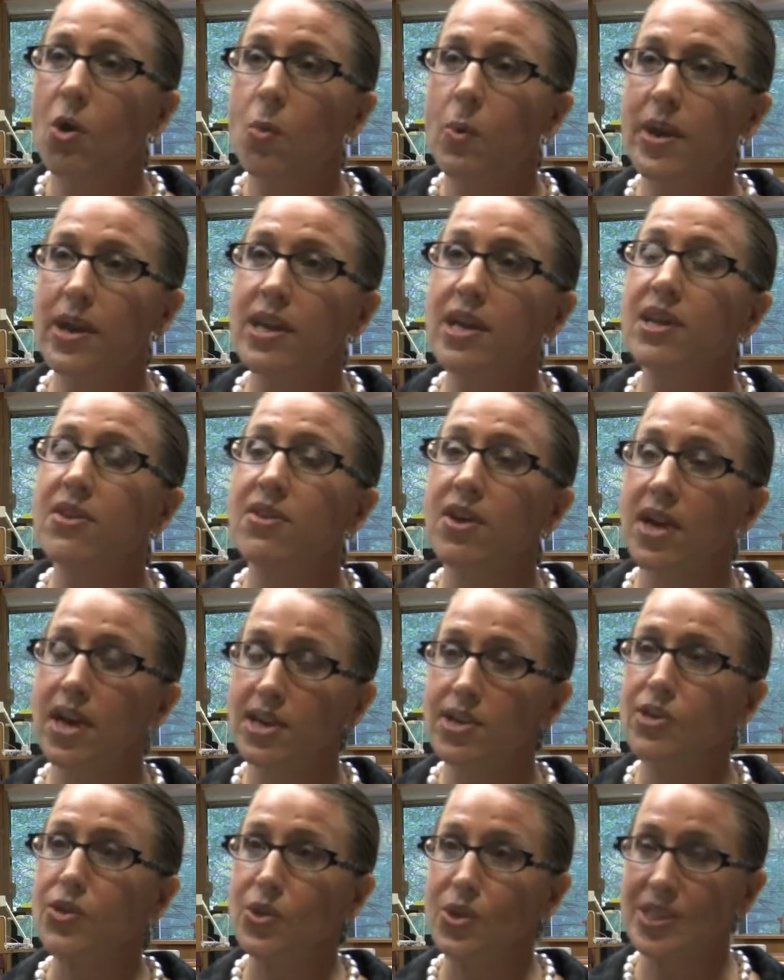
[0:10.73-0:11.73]
we need to
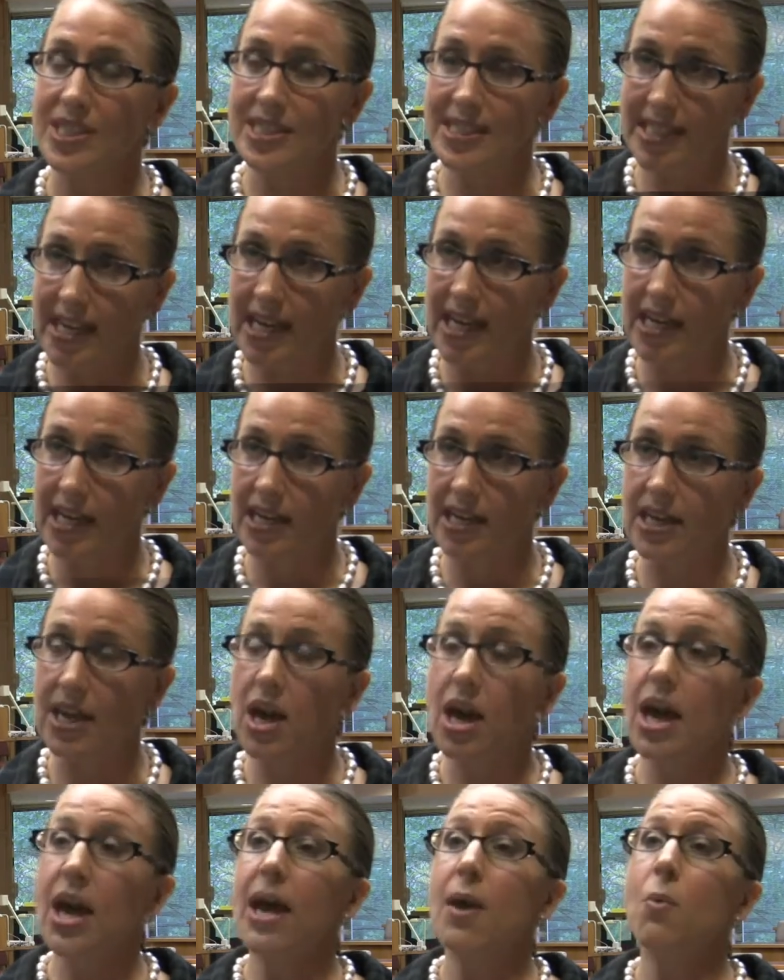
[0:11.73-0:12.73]
understand
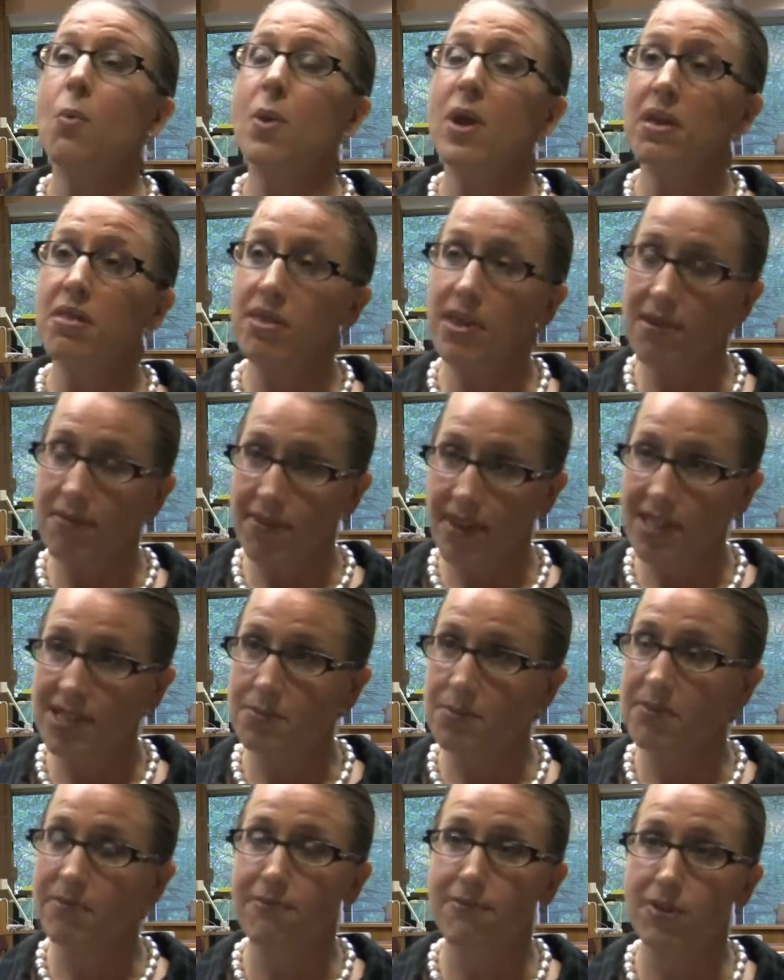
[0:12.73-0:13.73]
with
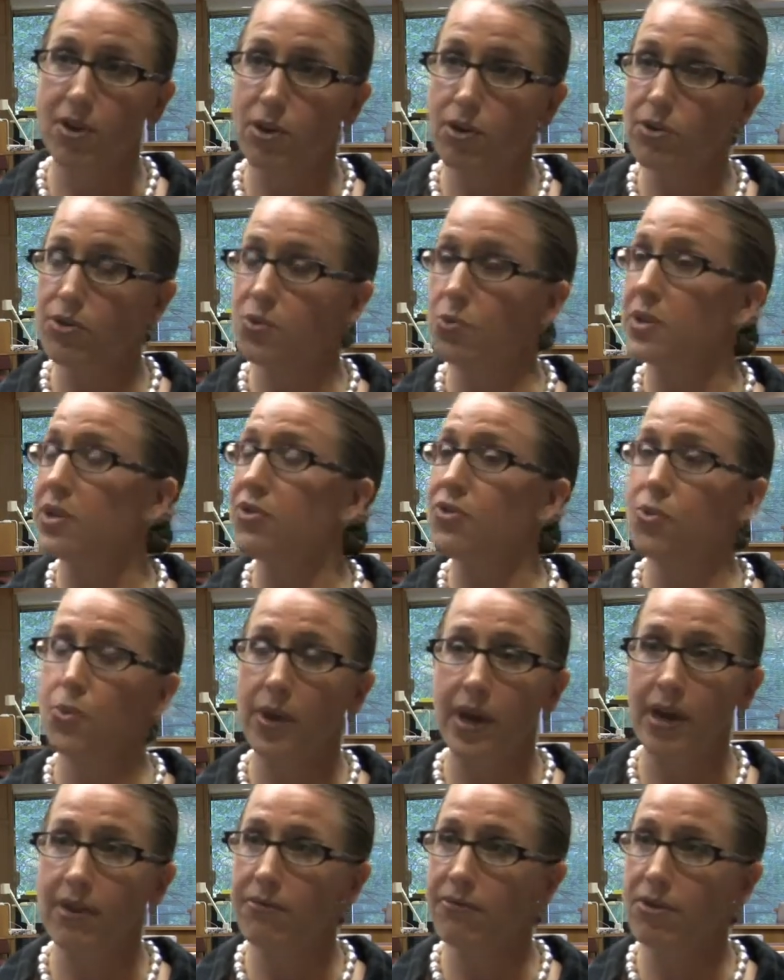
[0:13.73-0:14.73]
investment flows, with
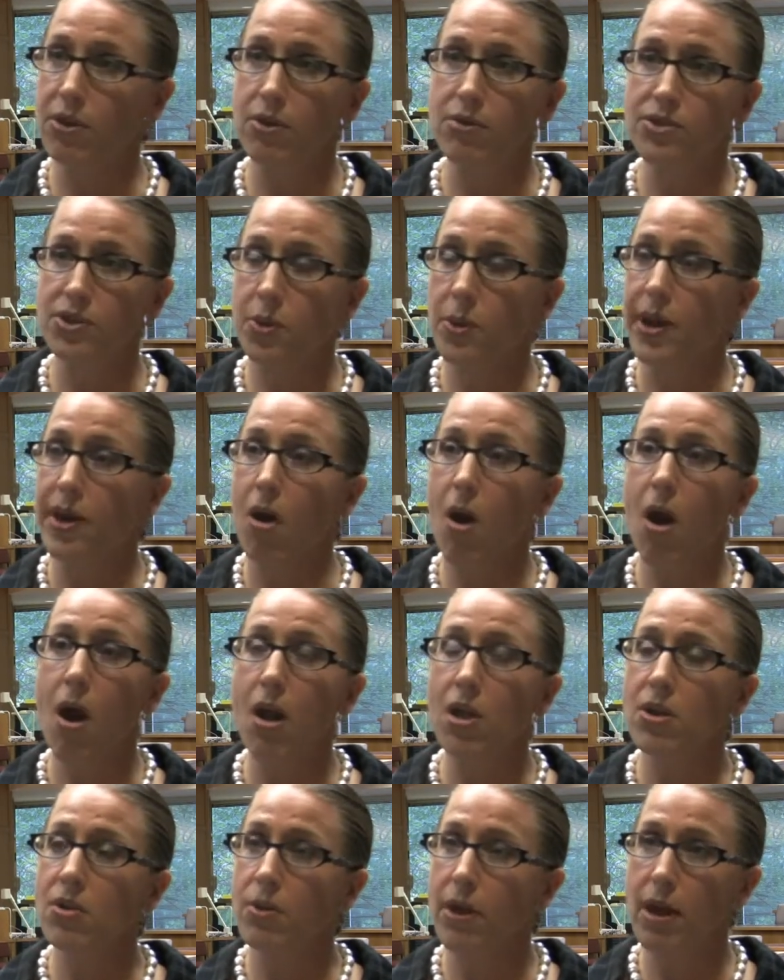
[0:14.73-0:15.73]
trade flows going
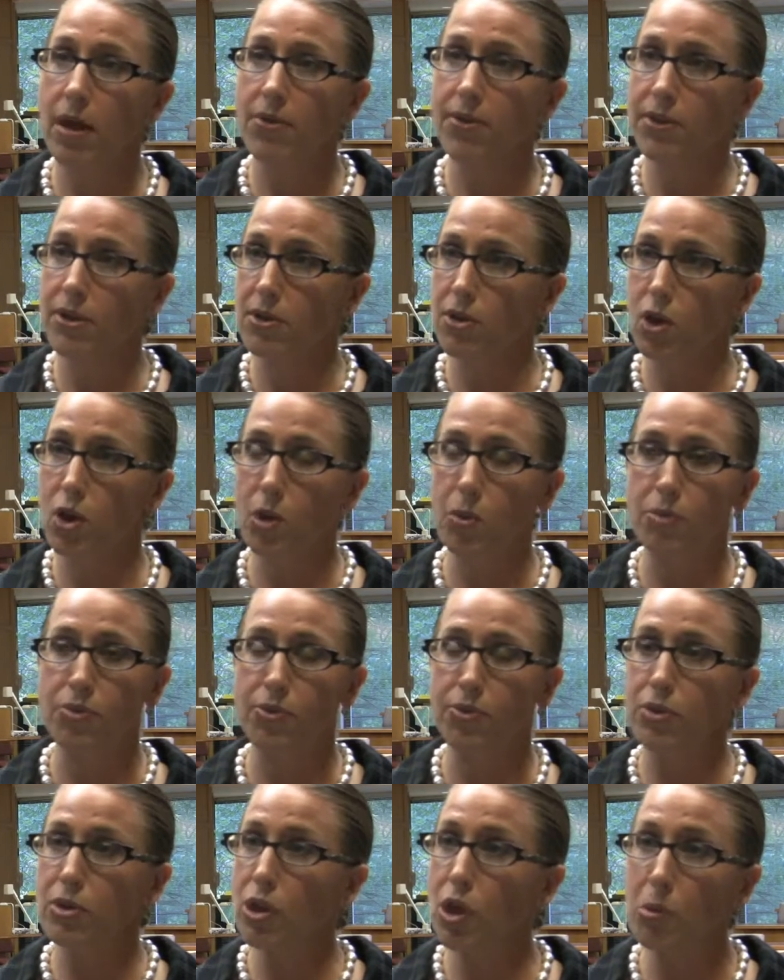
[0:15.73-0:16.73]
all around the globe
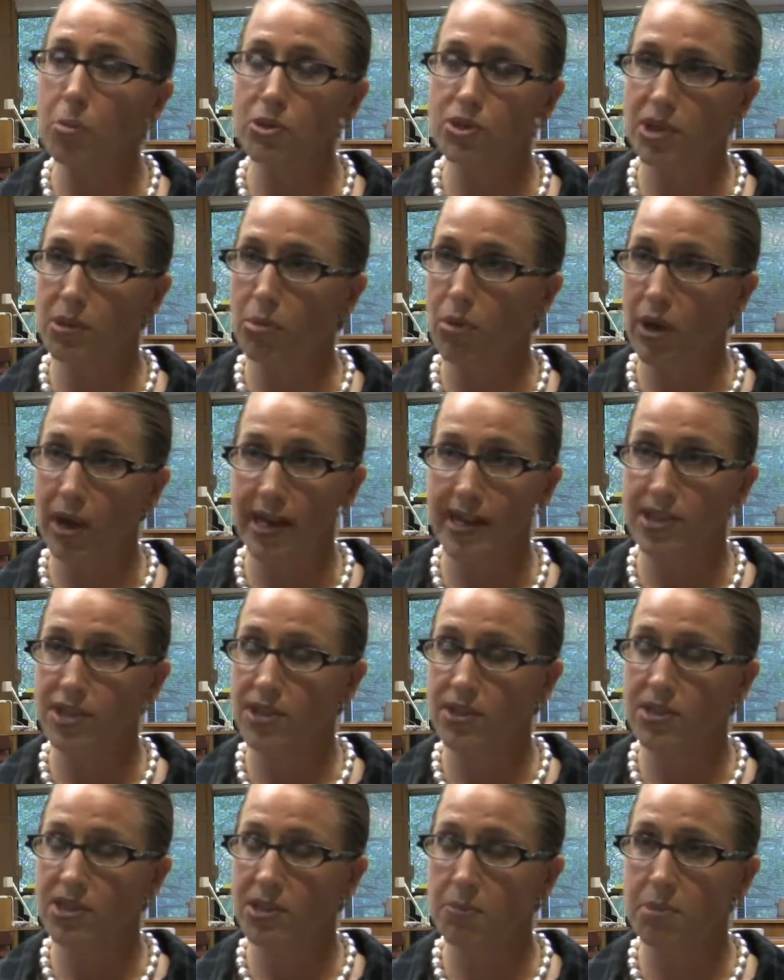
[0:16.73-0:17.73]
through global
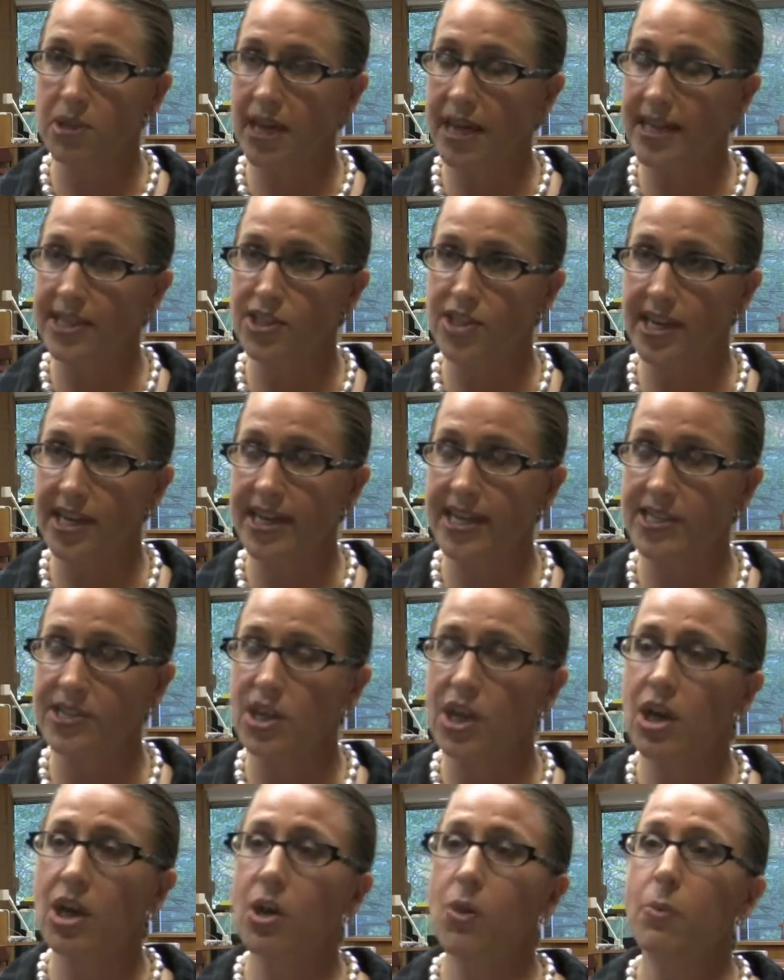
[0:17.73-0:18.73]
supply chains,